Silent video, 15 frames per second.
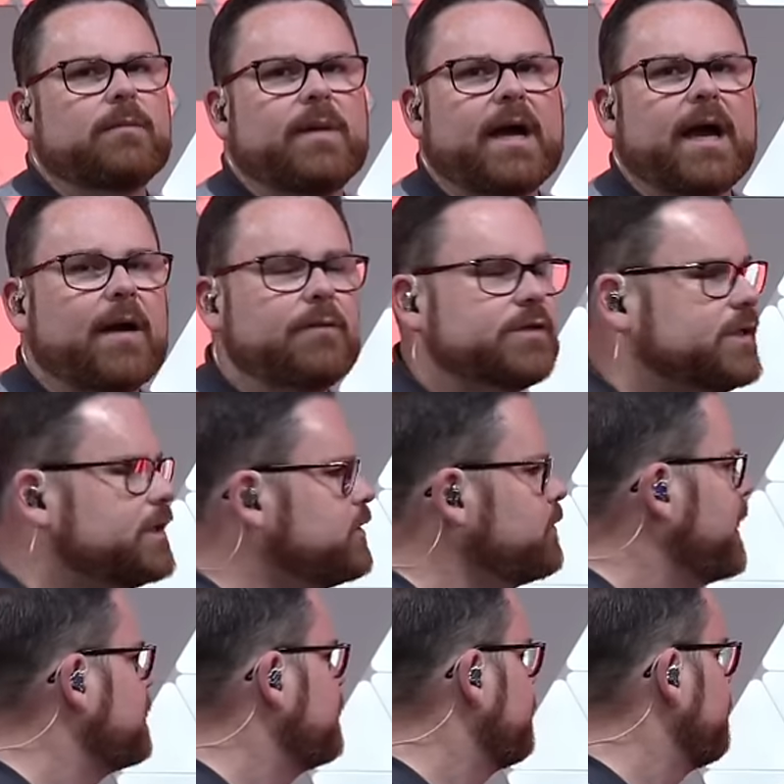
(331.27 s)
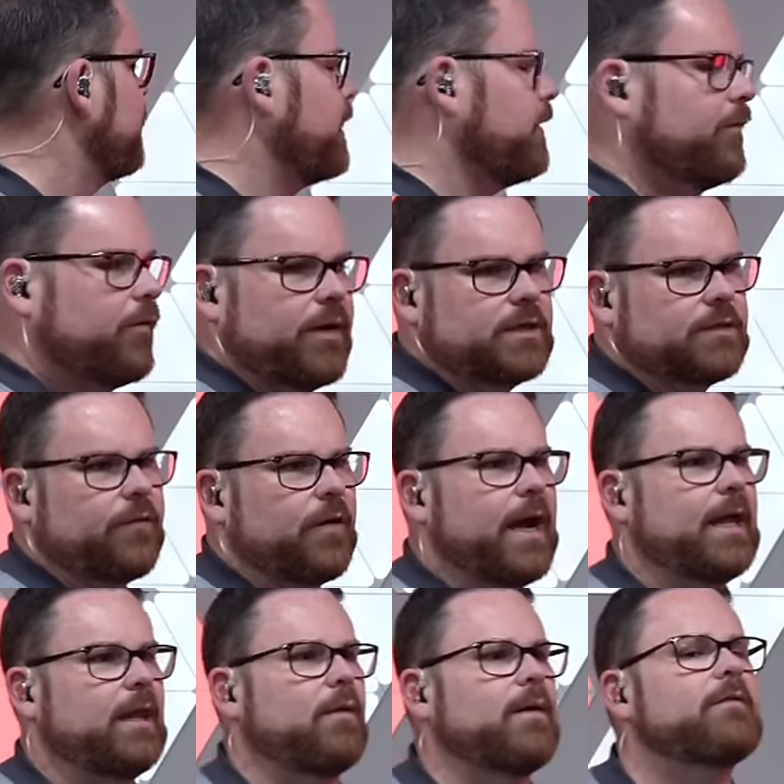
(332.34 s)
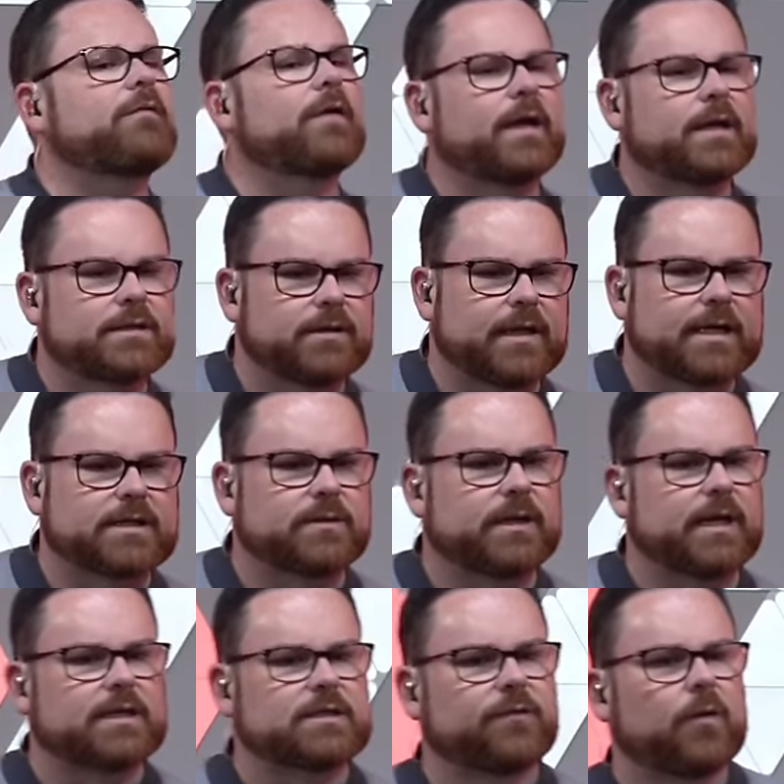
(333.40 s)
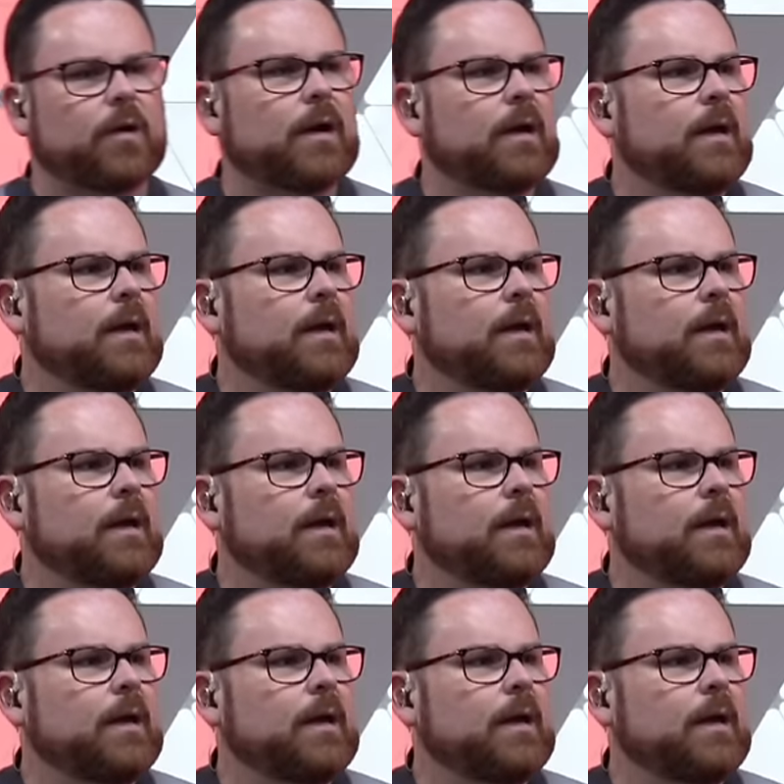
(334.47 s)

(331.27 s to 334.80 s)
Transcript: I was the director of player voice for Halo Infinite, so that's what that's for.